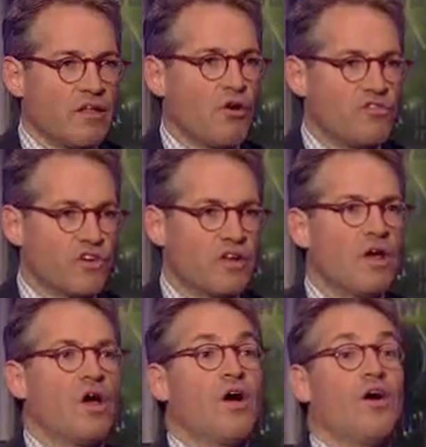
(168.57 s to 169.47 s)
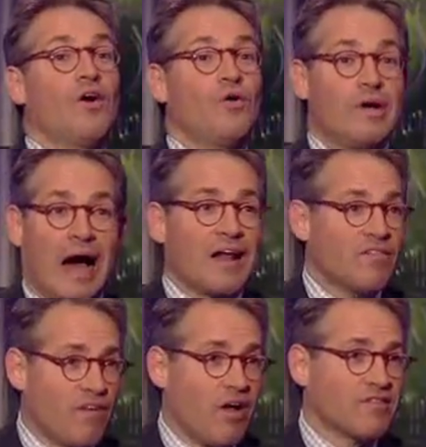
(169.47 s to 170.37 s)
theologian who
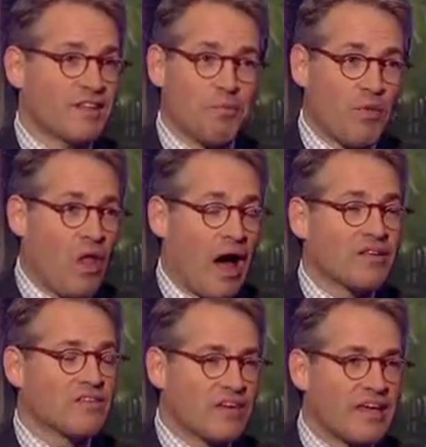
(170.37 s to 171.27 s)
got involved in the plot